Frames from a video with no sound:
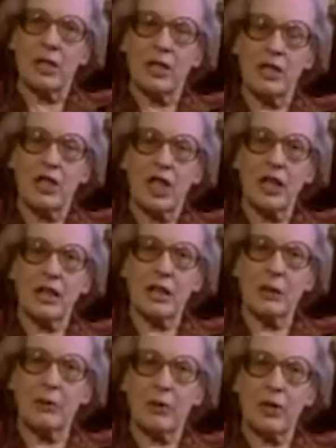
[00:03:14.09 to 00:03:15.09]
In
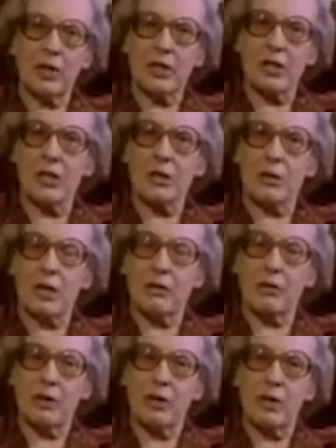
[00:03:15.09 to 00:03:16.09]
China, for instance, you
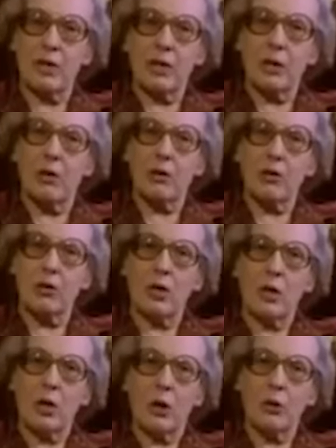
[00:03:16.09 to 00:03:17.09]
have a, a whole
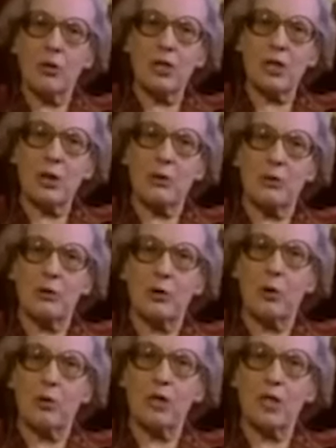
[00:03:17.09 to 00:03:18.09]
host of
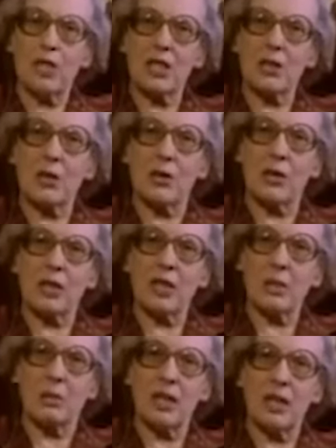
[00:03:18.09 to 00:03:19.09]
ghost
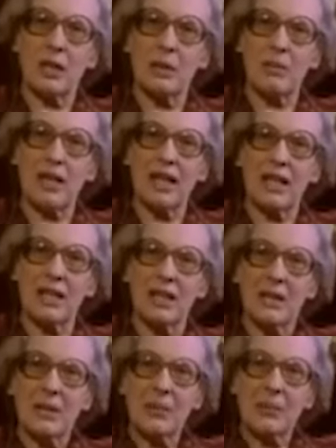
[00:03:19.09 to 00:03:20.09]
stories where a man
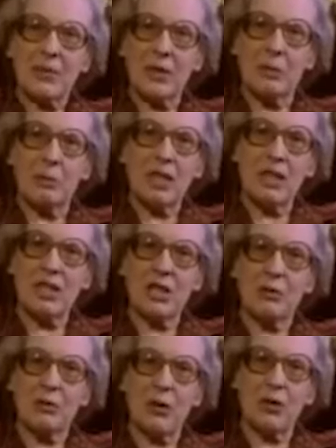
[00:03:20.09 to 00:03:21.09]
uh, meets
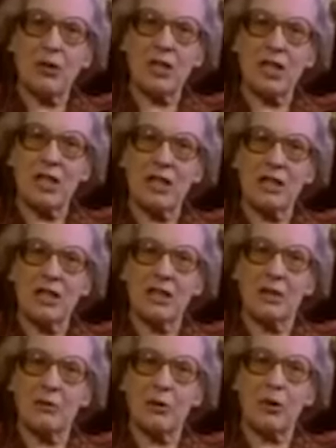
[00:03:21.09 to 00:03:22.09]
a fox, and then
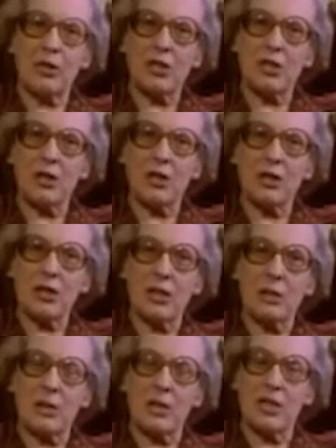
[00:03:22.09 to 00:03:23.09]
the fox turns
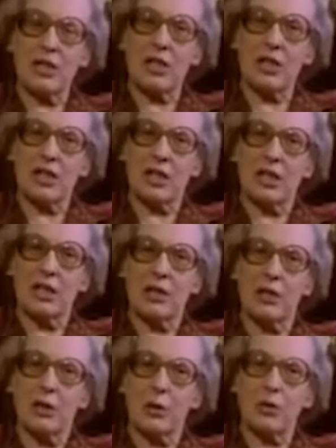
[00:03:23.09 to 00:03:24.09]
uh, is, is, really
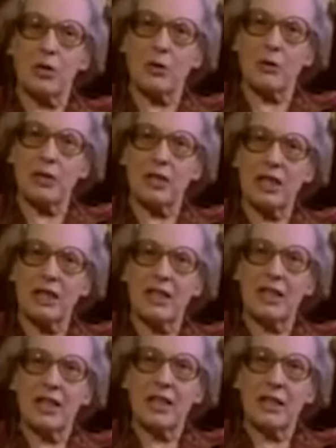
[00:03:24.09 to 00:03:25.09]
the ghost of a dead,
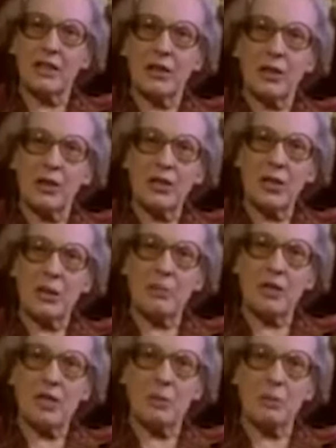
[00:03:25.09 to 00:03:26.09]
and turns up as a